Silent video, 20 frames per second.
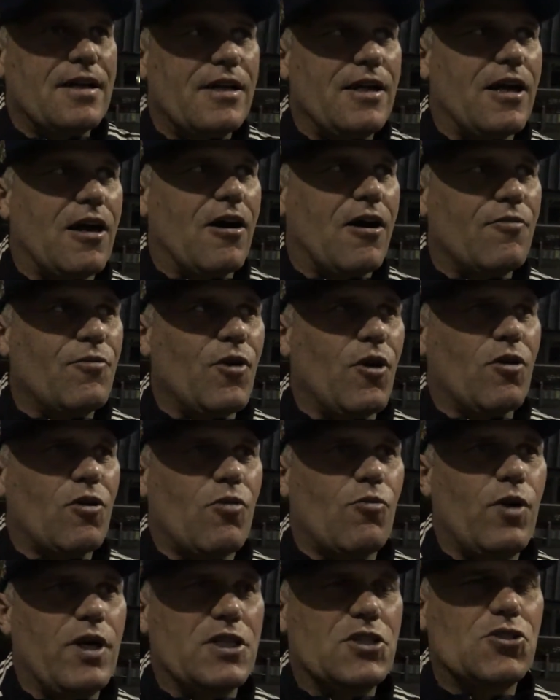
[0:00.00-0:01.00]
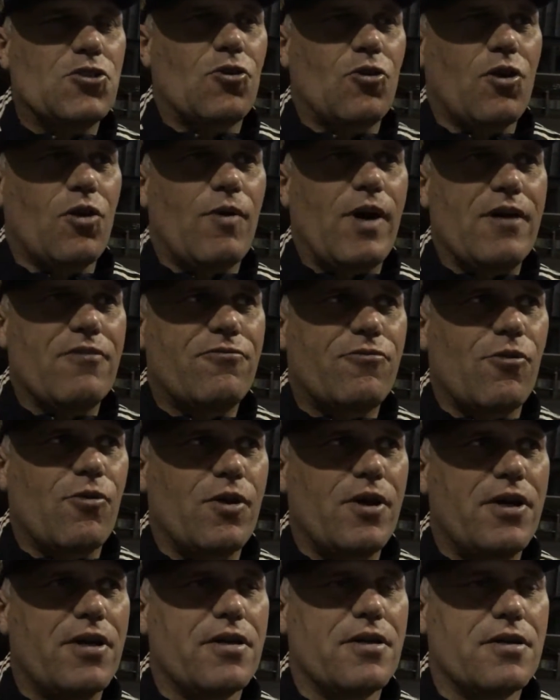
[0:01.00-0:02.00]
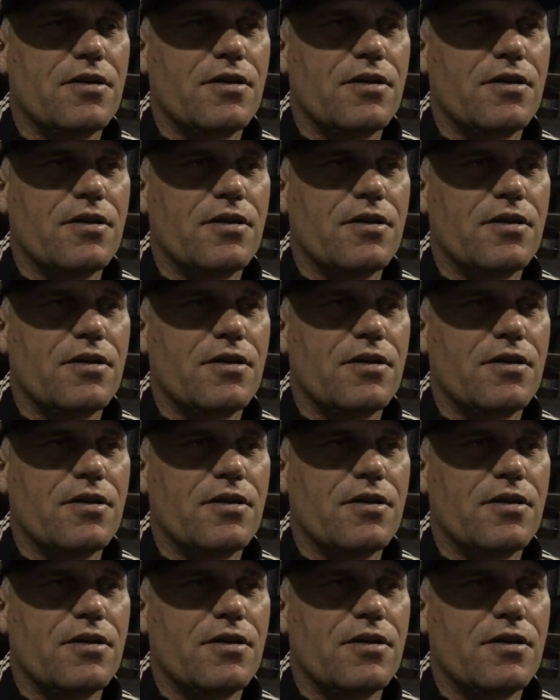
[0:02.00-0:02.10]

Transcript: you know, I'm not really sure of the way forward.